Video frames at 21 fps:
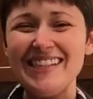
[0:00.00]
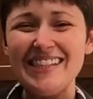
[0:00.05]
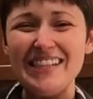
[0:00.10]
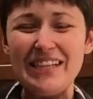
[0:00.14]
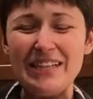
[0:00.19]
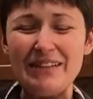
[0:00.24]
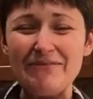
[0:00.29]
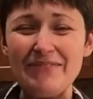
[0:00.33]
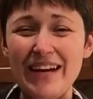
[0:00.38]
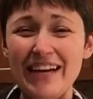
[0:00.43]

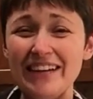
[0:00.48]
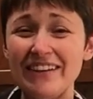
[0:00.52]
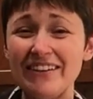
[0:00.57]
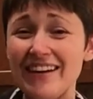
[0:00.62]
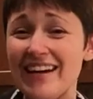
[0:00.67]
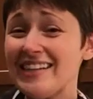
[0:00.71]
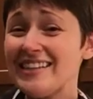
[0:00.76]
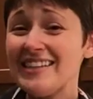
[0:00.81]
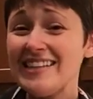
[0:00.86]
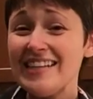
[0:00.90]
Sarah
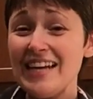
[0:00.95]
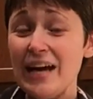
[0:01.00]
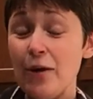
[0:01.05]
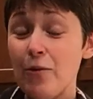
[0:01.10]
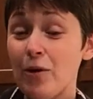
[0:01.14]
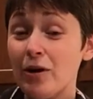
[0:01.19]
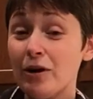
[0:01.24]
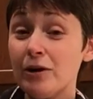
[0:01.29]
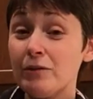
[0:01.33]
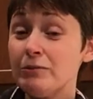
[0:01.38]
Manaresi,
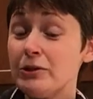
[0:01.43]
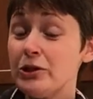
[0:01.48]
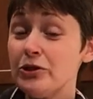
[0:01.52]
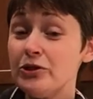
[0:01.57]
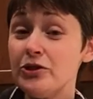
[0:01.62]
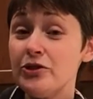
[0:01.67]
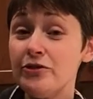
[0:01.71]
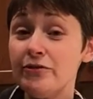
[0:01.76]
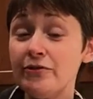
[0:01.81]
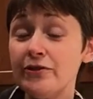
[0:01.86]
and welcome to
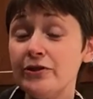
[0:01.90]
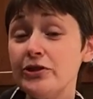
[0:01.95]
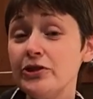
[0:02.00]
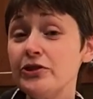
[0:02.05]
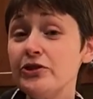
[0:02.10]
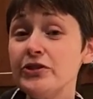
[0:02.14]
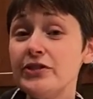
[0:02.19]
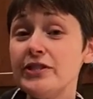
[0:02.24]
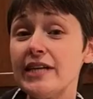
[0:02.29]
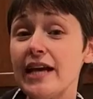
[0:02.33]
Two for
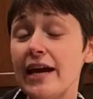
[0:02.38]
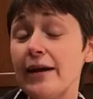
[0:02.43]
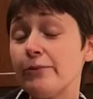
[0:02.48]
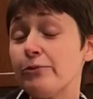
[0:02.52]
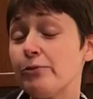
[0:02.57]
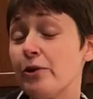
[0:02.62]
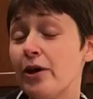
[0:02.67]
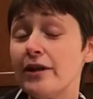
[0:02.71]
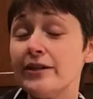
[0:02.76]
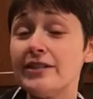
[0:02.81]

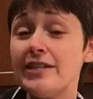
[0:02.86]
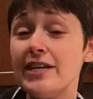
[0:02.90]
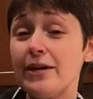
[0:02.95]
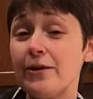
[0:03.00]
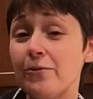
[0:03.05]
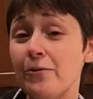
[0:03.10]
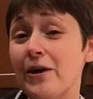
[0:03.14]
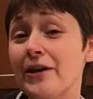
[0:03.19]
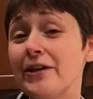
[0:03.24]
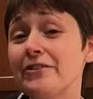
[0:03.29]
Tuesday, where I
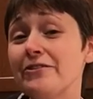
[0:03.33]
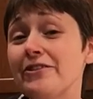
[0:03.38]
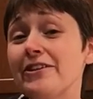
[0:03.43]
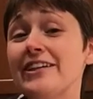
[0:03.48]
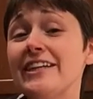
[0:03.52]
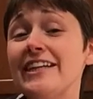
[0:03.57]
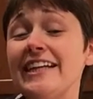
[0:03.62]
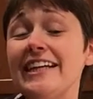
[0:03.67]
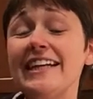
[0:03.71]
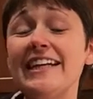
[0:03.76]
take one
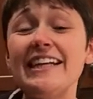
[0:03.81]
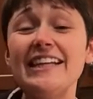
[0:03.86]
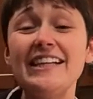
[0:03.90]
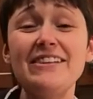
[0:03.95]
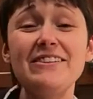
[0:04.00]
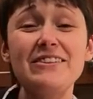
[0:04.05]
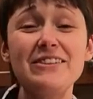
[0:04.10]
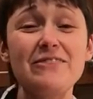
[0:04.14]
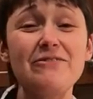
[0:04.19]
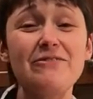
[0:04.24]
ingredient
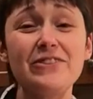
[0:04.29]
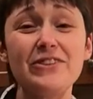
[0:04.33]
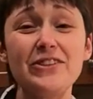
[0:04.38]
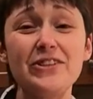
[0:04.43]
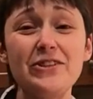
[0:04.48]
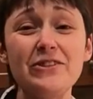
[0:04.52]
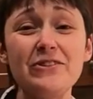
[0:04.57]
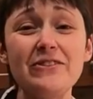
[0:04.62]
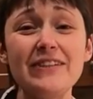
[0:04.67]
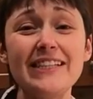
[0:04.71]
and use it for
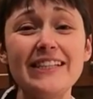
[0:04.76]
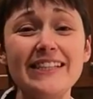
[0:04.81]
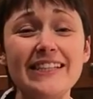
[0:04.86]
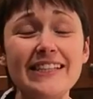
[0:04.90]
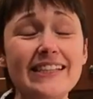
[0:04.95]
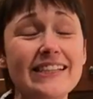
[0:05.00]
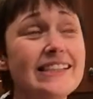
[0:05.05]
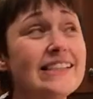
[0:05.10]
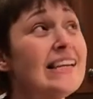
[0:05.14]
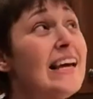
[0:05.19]
two
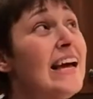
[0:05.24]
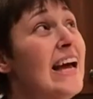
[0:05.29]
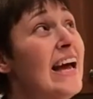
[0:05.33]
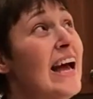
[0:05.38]
reasons.